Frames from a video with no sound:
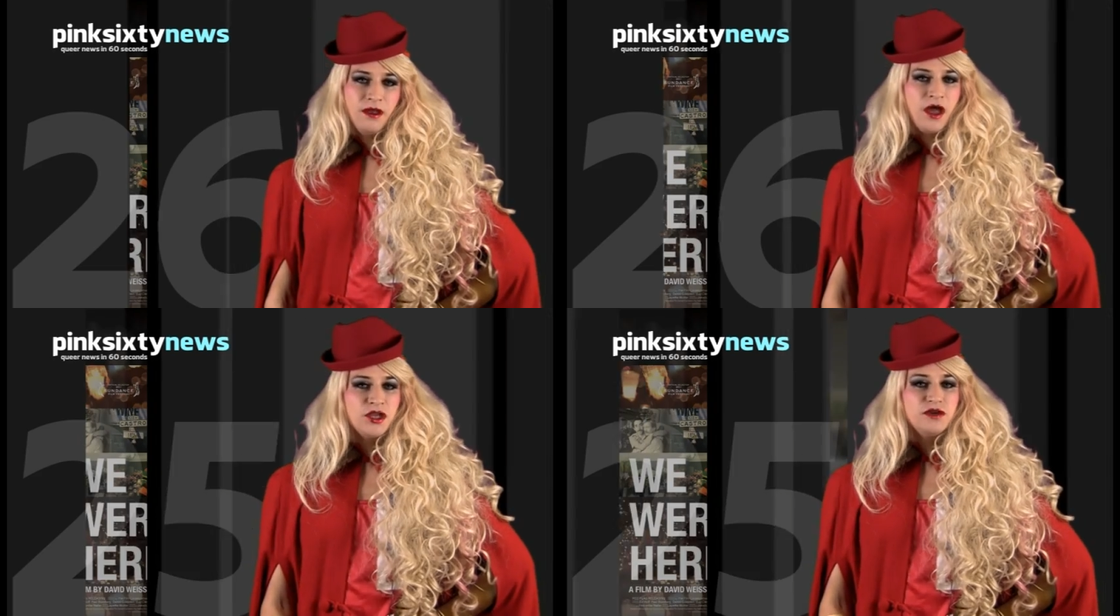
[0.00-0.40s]

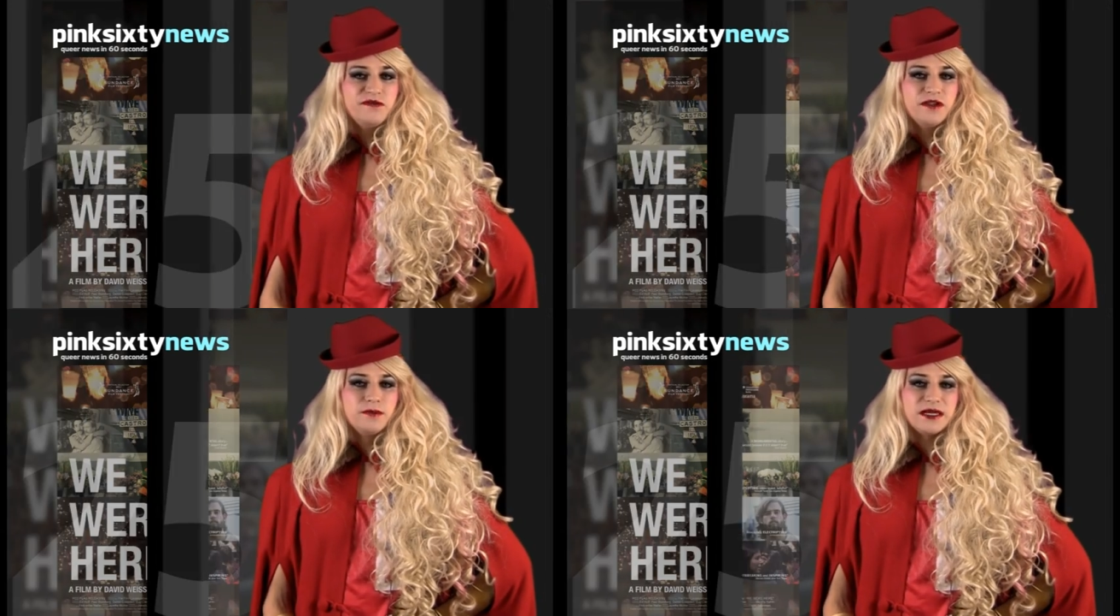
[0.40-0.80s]
A new
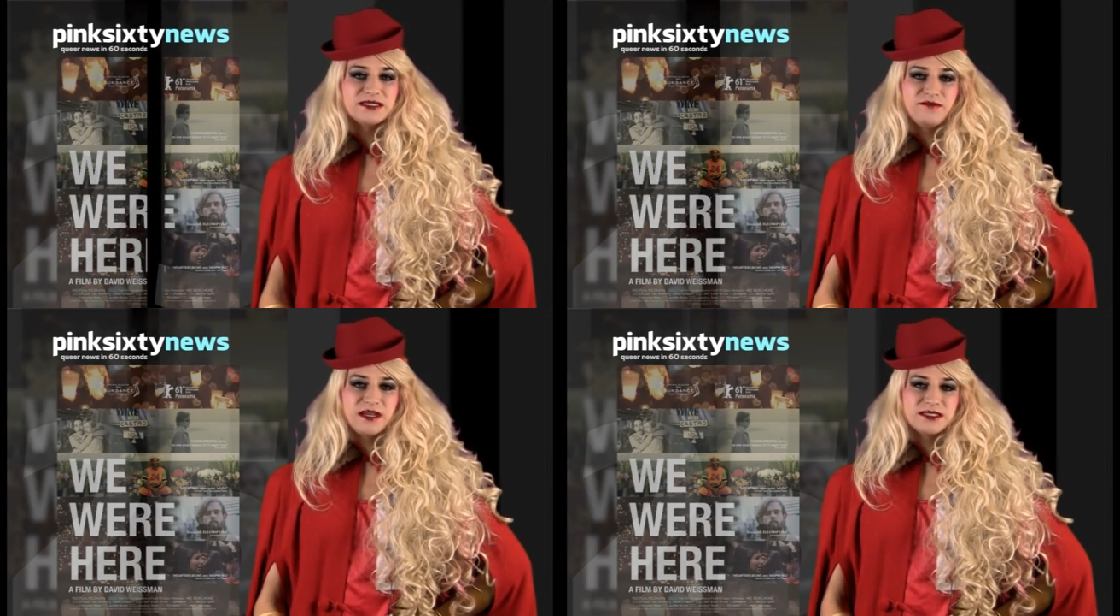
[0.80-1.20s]
film by
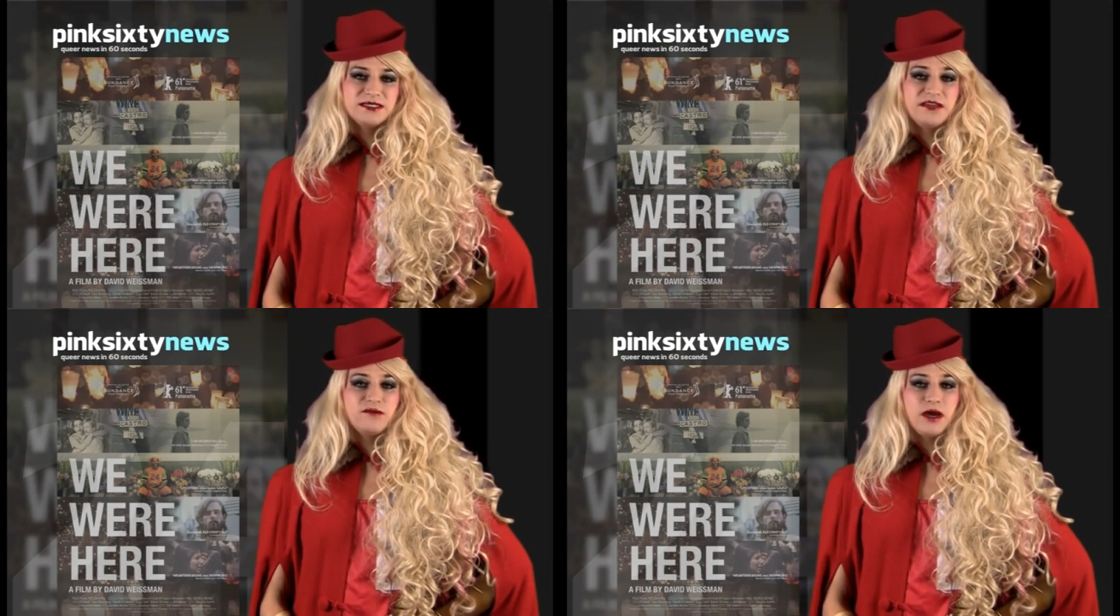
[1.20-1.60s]
director
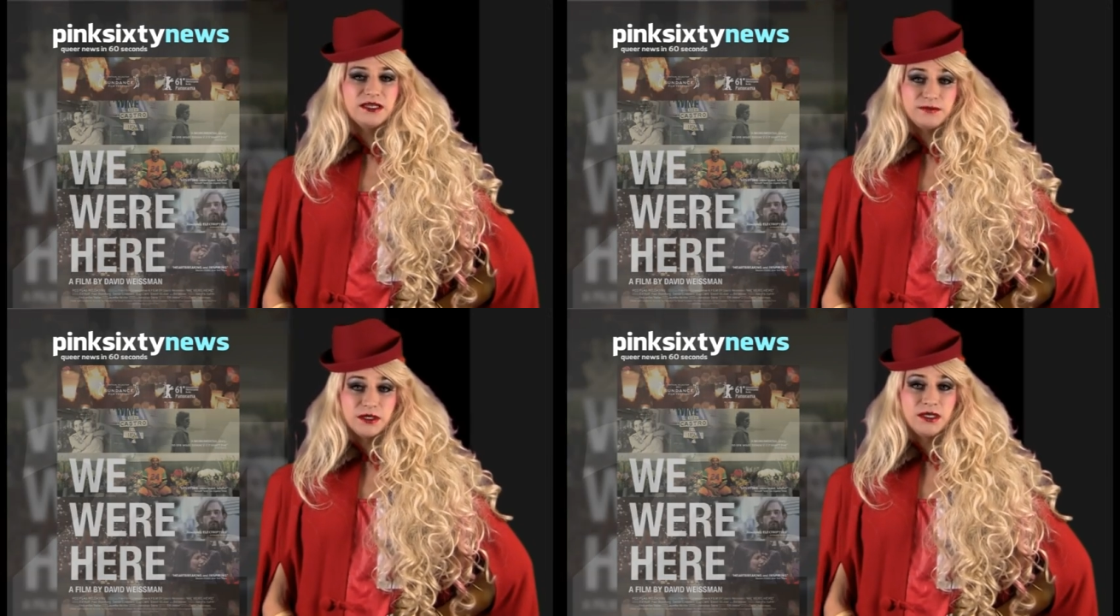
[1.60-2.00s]
David
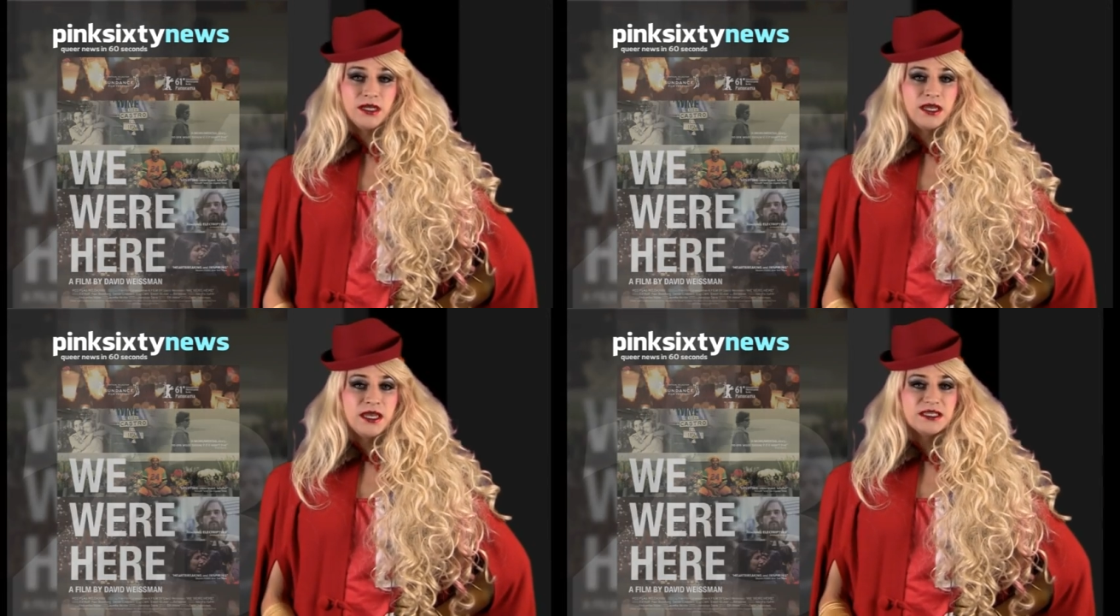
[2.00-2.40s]
Weissman
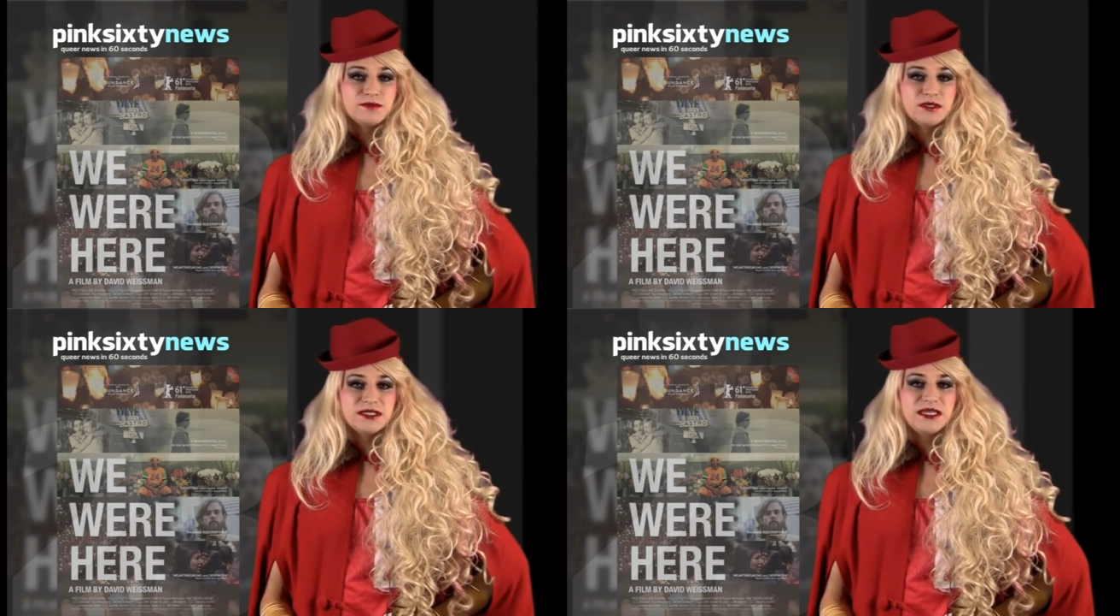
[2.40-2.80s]

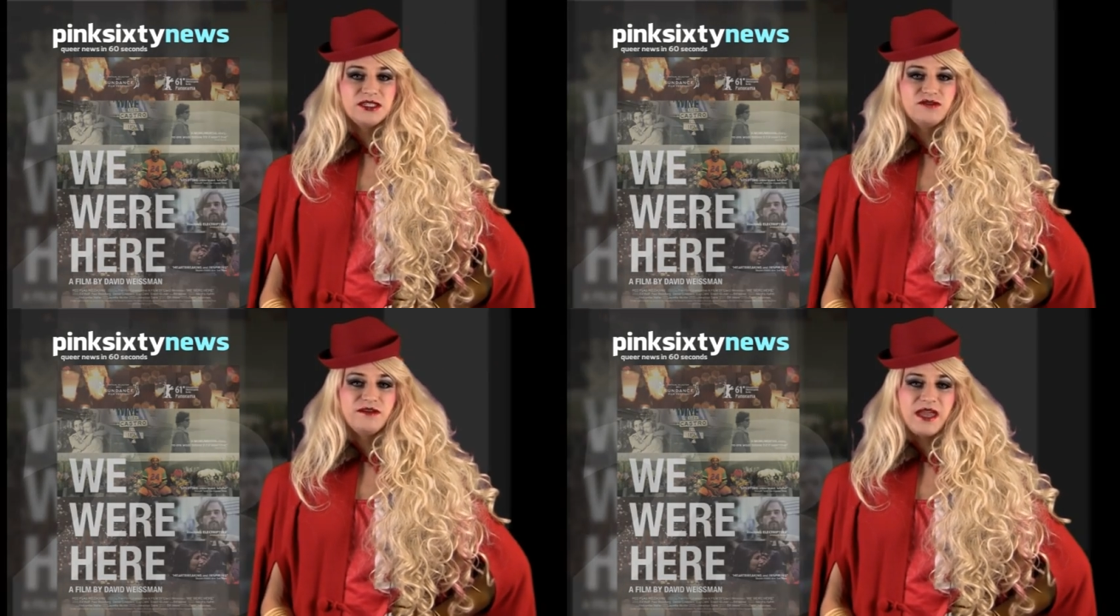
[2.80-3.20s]
explores the
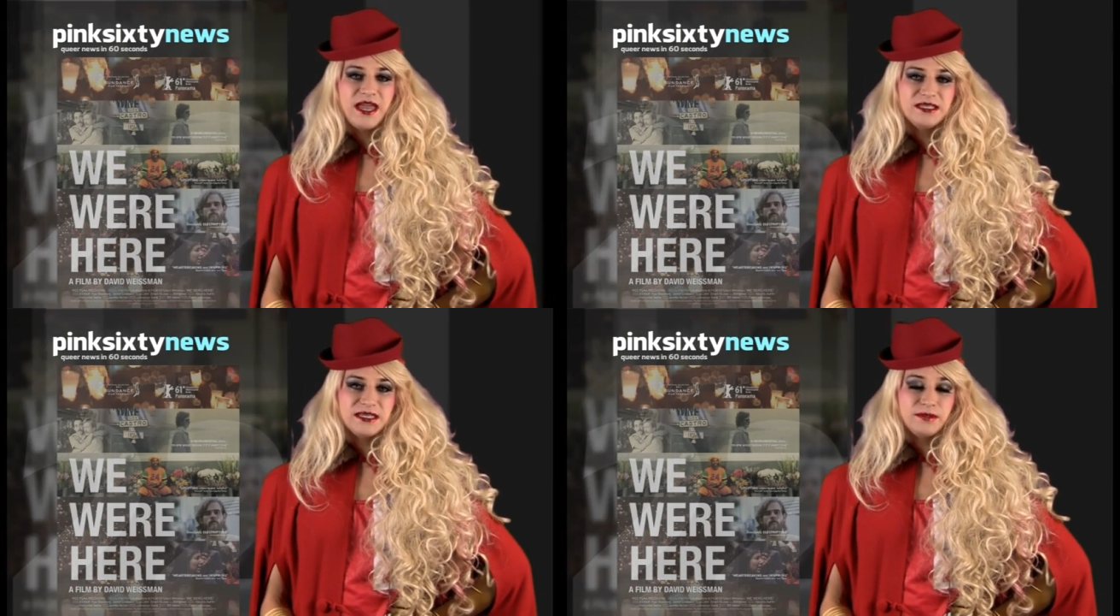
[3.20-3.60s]
history of the
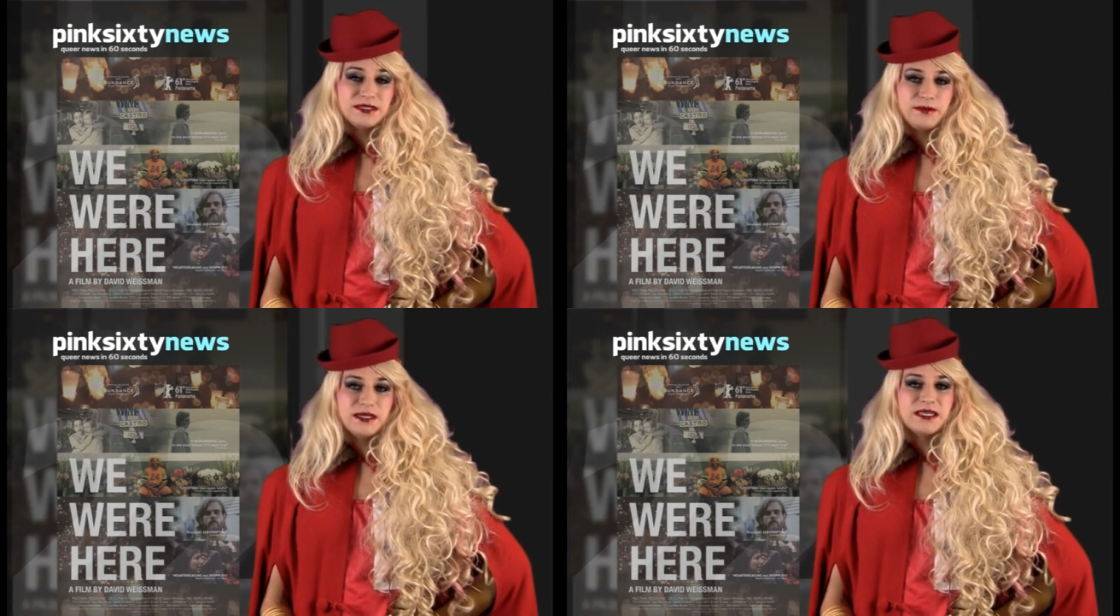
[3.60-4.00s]
AIDS
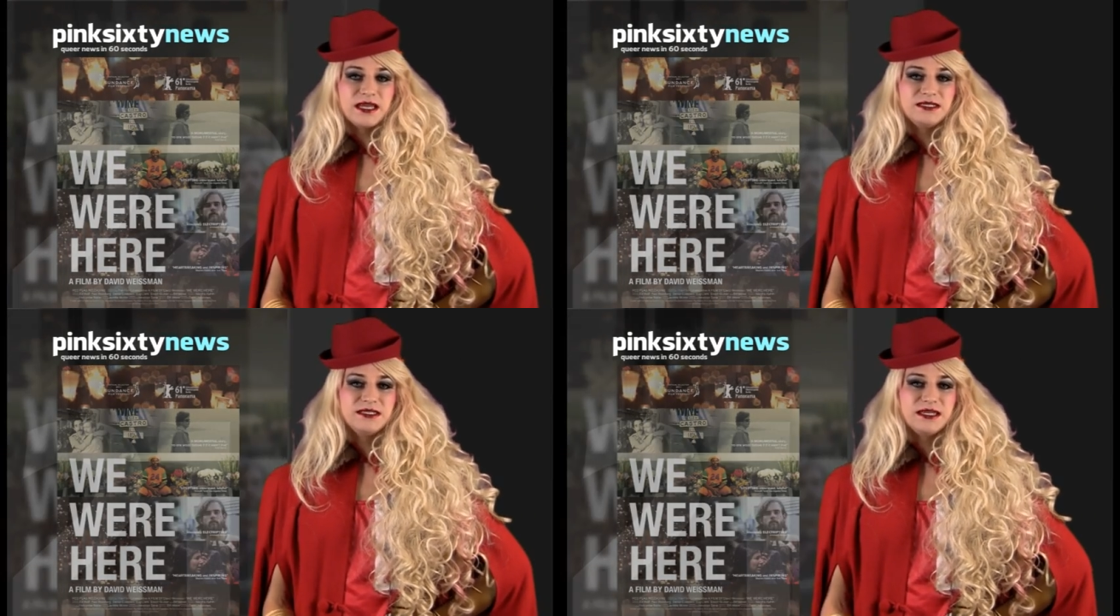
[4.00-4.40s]
epidemic in
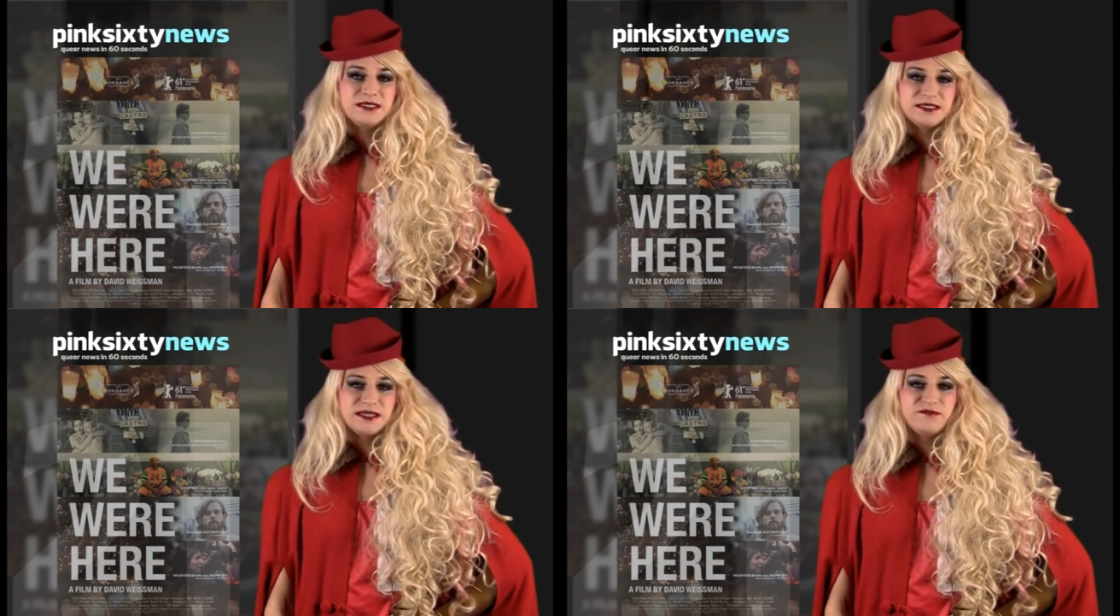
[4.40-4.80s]

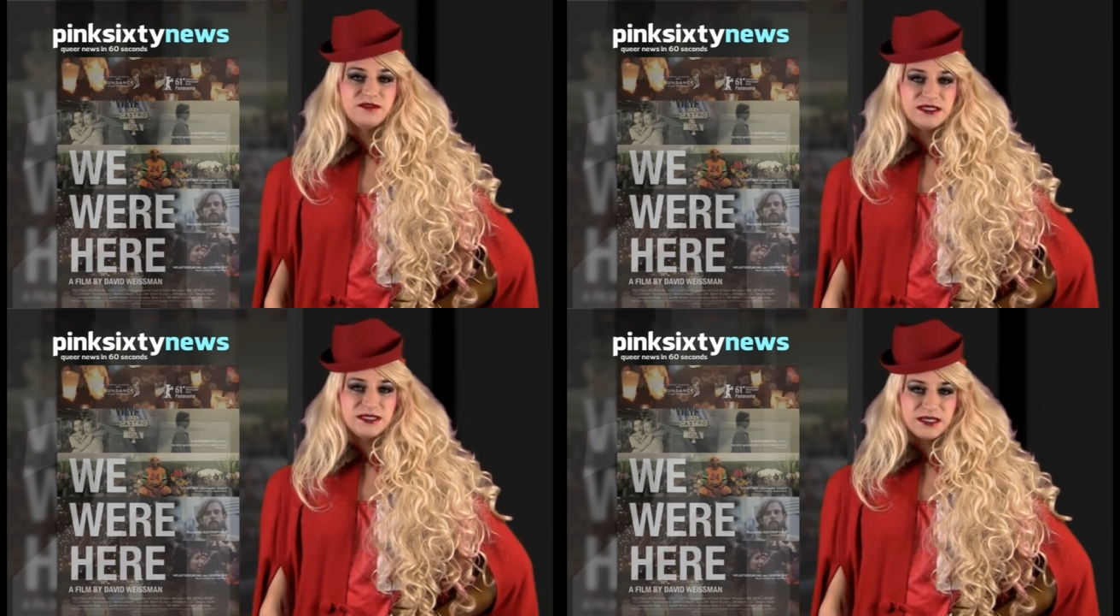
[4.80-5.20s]
1980's San
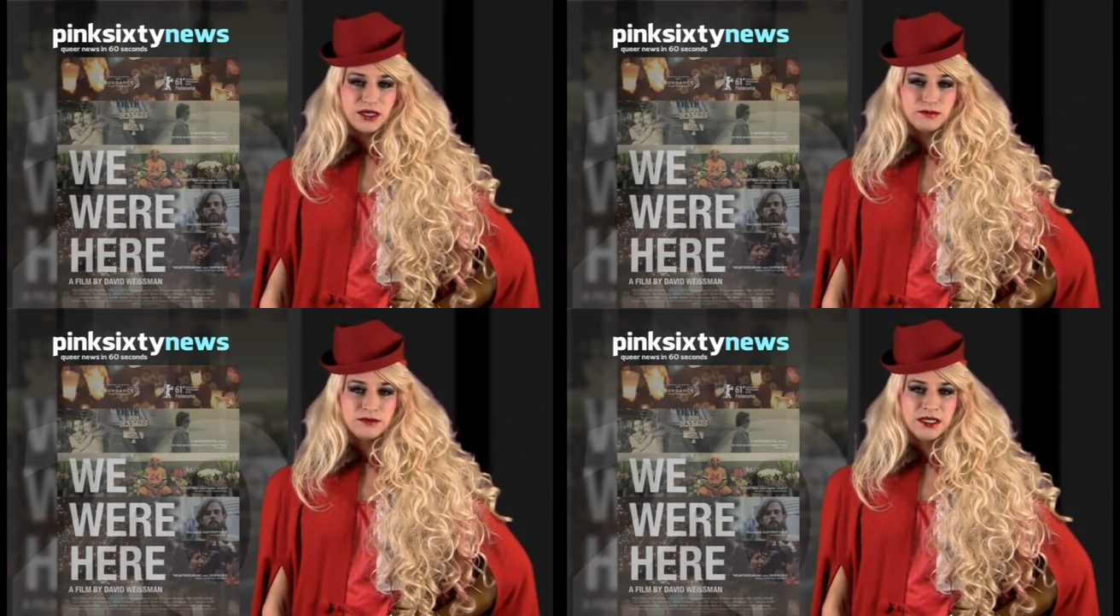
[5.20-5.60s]
Francisco.